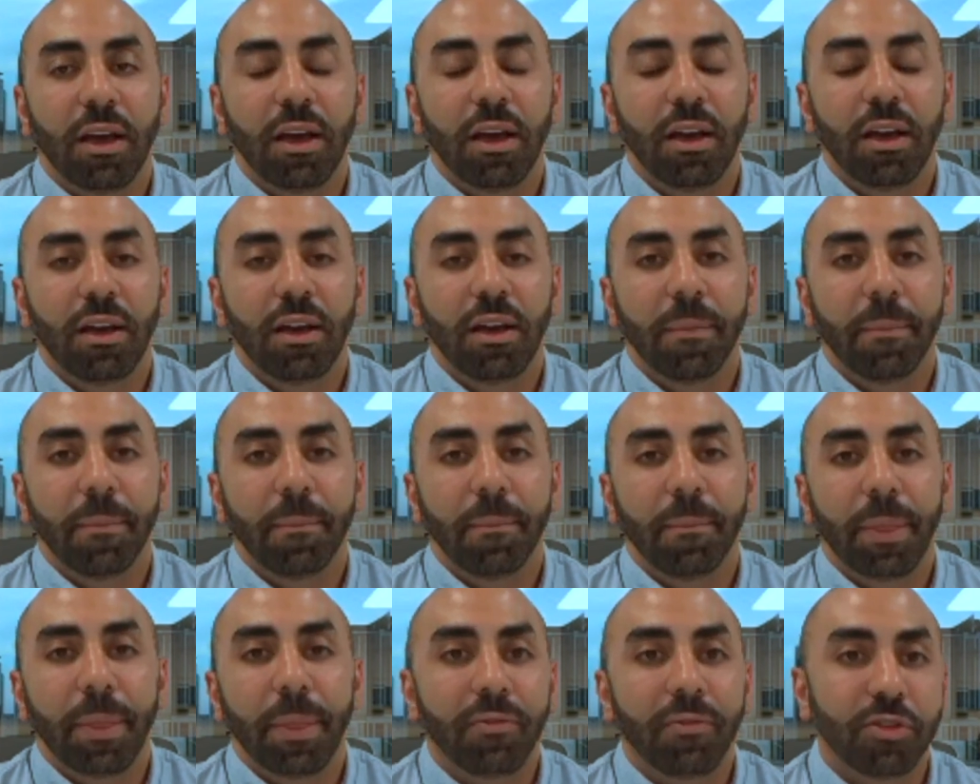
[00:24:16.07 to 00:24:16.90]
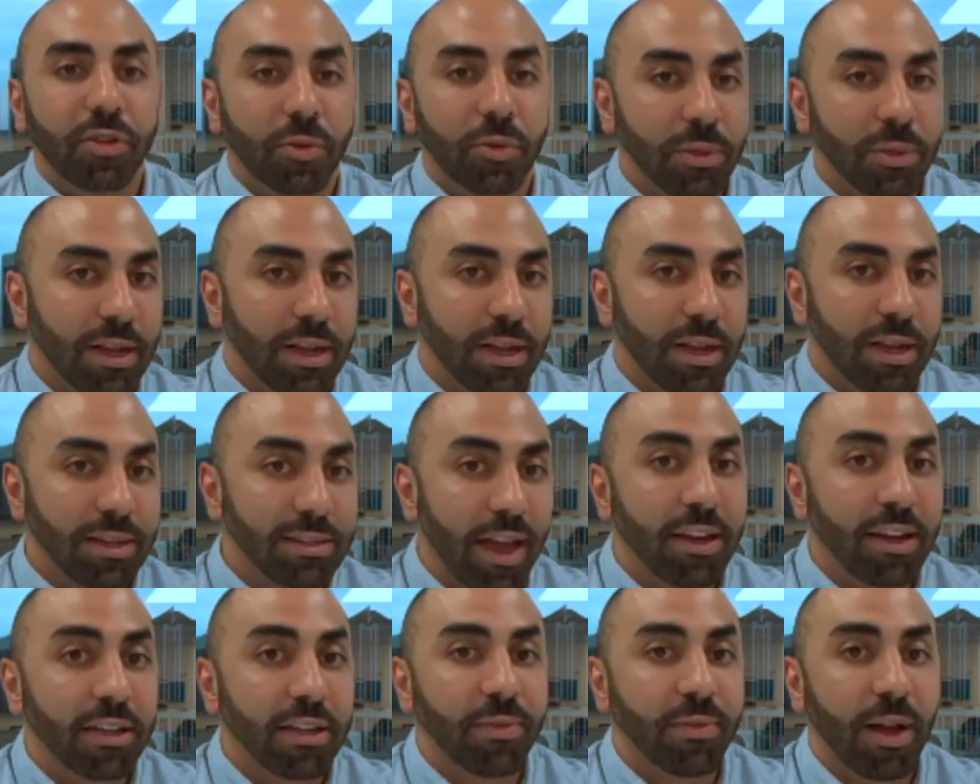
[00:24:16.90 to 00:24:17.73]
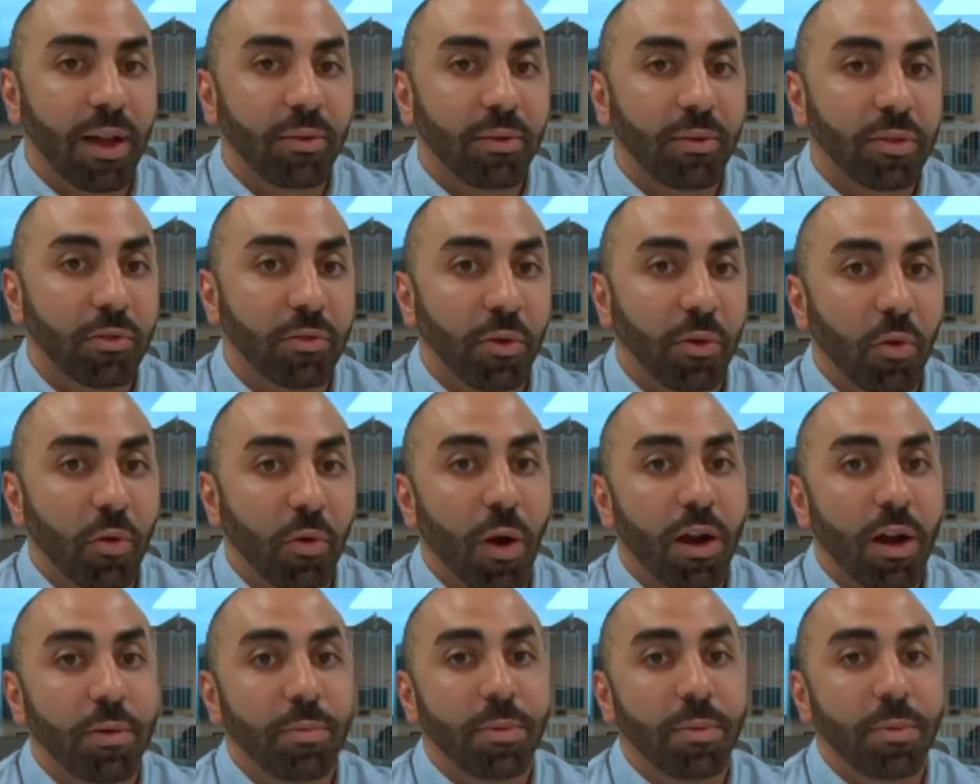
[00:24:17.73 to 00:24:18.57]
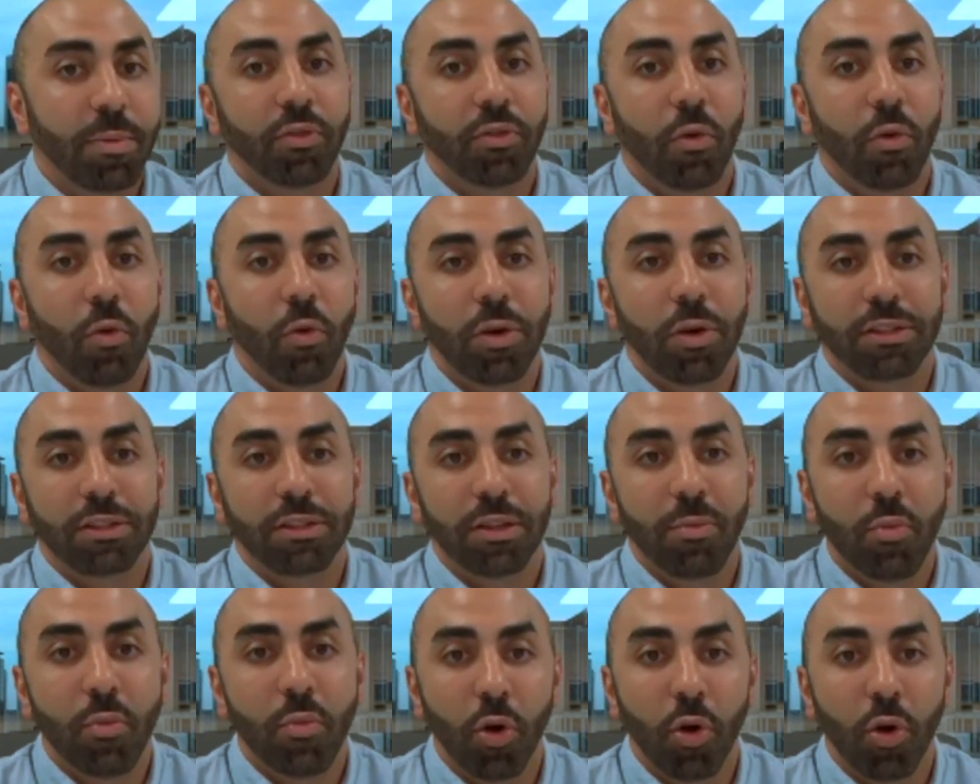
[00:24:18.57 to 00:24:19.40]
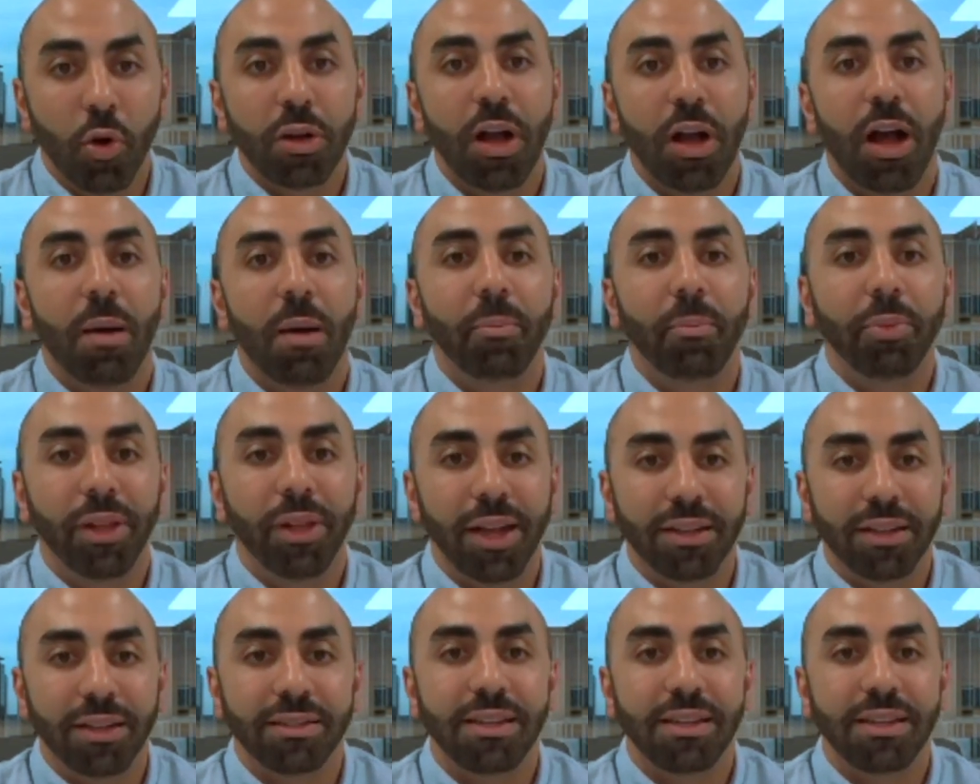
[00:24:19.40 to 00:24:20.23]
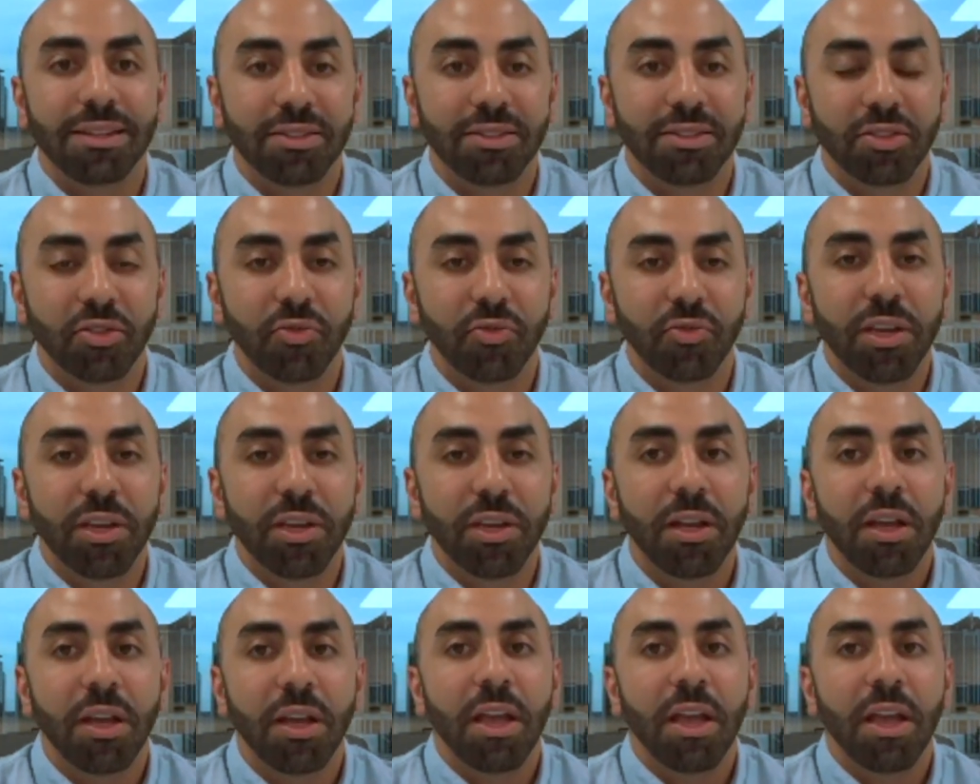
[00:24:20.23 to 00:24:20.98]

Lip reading: officer was not satisfied with the requirements, or it's a more complex history,